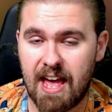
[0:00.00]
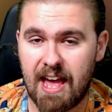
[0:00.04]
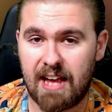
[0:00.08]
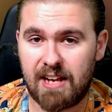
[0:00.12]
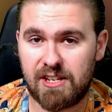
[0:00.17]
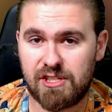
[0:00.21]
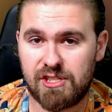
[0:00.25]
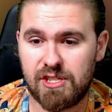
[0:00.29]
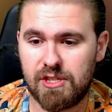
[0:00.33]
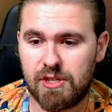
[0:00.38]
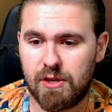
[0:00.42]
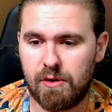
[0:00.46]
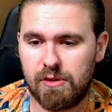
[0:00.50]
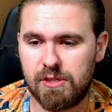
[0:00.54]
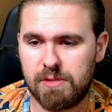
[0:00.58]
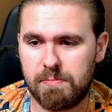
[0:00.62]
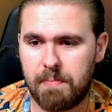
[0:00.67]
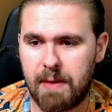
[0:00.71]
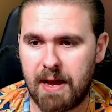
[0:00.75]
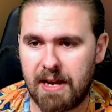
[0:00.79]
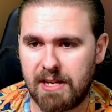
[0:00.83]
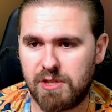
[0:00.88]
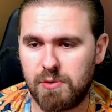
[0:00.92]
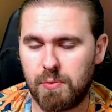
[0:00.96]
actually goes
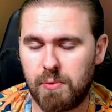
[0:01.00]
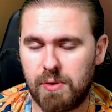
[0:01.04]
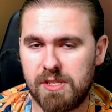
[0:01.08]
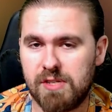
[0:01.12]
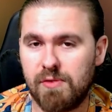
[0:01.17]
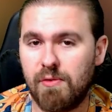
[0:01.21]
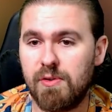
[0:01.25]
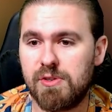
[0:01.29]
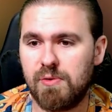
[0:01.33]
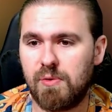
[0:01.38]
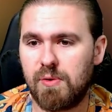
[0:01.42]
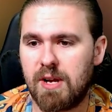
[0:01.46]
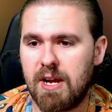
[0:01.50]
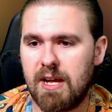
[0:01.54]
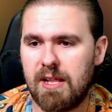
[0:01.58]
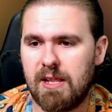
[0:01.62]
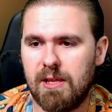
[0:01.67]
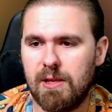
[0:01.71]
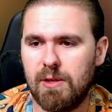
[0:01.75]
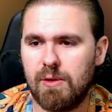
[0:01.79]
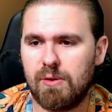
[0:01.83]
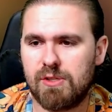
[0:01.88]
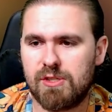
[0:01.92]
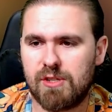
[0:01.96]
back to what his original
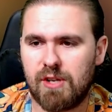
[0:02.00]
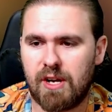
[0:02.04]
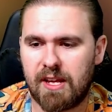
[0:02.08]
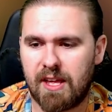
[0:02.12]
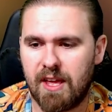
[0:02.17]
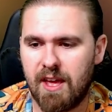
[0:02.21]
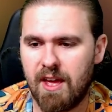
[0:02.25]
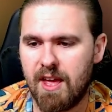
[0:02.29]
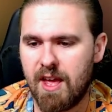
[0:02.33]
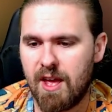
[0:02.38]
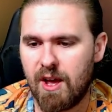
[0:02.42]
color looks like